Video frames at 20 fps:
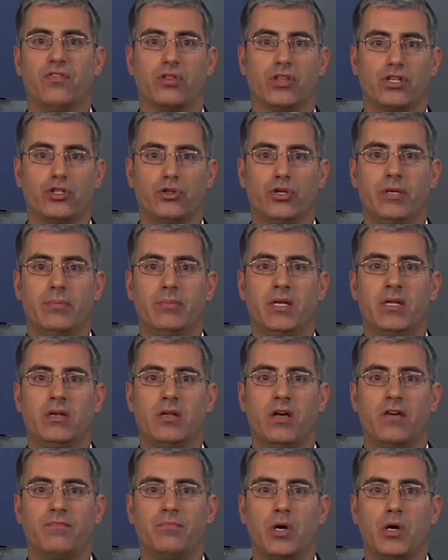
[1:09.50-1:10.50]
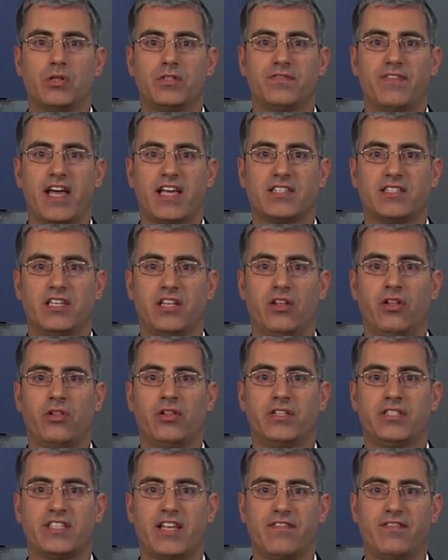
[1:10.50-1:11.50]
for the treatment of post-vaccinal
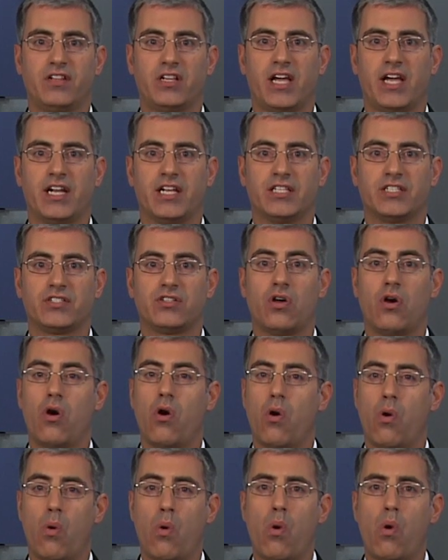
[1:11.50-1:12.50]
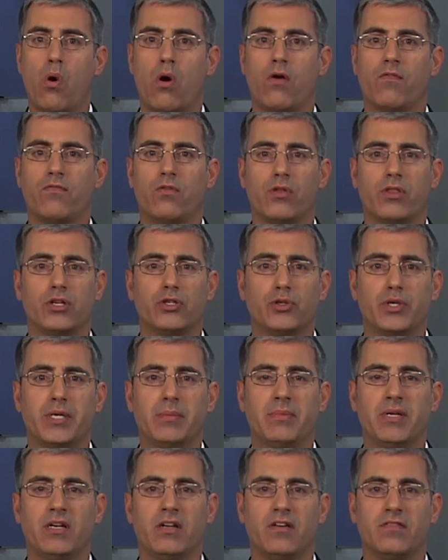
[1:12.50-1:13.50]
encephalitis or for the
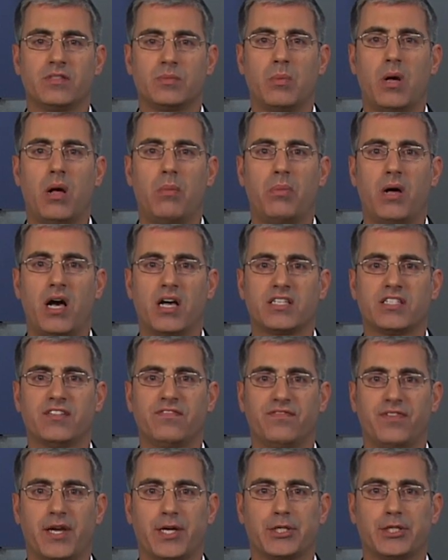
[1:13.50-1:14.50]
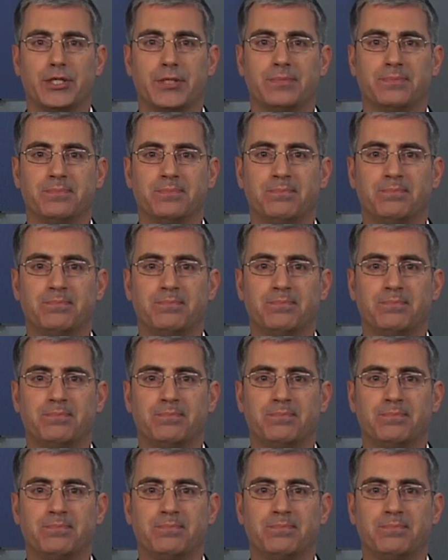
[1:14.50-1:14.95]
treatment of smallpox infection.